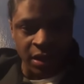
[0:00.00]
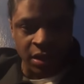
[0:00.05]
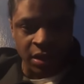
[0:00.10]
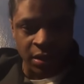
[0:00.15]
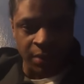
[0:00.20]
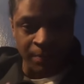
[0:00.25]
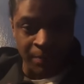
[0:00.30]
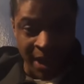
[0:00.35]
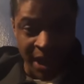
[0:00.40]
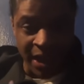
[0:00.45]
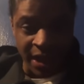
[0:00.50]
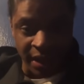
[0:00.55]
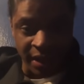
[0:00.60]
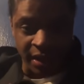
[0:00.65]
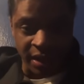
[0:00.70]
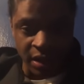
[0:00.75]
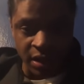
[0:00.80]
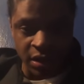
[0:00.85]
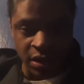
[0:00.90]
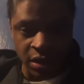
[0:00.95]
Me.
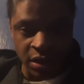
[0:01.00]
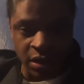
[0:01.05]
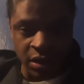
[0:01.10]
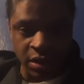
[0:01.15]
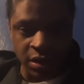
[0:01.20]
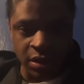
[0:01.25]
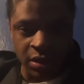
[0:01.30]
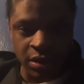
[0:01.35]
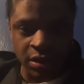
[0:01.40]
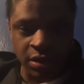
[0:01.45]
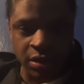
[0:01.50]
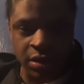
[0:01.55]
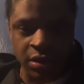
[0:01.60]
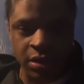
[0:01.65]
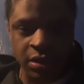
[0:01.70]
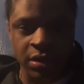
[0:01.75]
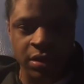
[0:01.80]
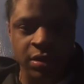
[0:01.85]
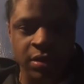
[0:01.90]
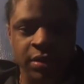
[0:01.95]
Where?
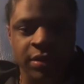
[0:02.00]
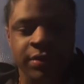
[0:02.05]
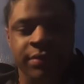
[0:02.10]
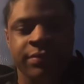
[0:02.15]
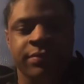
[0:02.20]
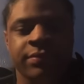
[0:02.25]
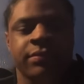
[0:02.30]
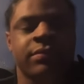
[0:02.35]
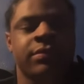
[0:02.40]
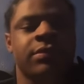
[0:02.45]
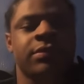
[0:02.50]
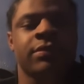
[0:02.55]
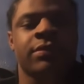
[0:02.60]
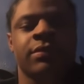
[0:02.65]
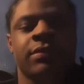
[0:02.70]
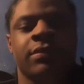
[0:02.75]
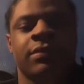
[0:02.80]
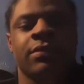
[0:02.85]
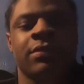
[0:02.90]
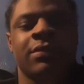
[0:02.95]
Not in the jacks,
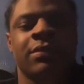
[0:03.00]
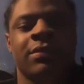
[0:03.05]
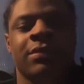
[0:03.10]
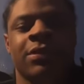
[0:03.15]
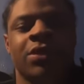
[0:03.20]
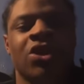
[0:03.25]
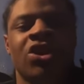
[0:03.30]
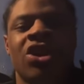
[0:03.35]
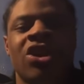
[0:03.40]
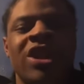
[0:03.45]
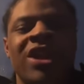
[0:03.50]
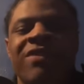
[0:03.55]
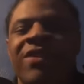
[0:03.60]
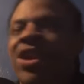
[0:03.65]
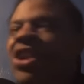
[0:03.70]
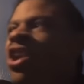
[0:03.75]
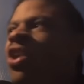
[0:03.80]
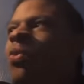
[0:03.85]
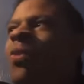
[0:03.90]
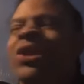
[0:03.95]
dick sucker. You don't even
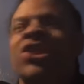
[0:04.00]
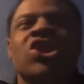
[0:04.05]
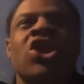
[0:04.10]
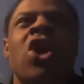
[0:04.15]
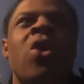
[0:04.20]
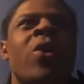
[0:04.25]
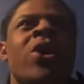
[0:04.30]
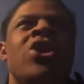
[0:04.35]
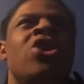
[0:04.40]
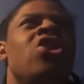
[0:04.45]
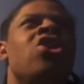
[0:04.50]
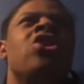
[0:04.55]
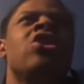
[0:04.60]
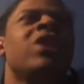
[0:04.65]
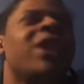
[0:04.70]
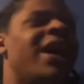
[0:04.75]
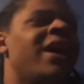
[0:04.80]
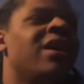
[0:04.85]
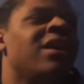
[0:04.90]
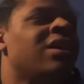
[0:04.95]
where? know what's going on. Nah, no,
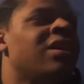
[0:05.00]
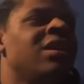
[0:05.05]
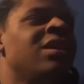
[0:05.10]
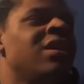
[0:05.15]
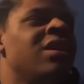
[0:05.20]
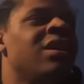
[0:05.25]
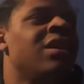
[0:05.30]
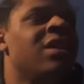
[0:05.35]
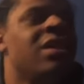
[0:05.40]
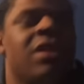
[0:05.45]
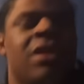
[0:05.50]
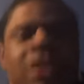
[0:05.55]
like, what's wrong with